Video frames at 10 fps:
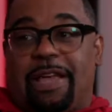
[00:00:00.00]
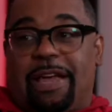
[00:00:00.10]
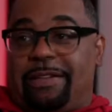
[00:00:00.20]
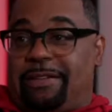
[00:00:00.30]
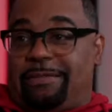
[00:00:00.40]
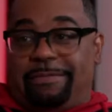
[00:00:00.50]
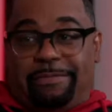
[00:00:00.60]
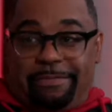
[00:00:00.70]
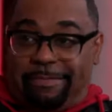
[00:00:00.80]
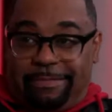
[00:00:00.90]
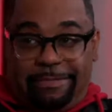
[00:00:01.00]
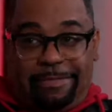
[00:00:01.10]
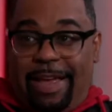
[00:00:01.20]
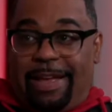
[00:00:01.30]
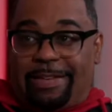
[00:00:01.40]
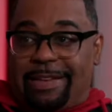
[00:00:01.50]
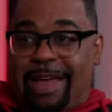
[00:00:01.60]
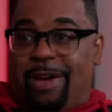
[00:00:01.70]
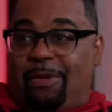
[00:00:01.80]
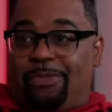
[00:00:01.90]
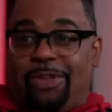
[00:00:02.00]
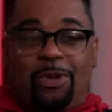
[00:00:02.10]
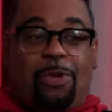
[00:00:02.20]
like, hands down, the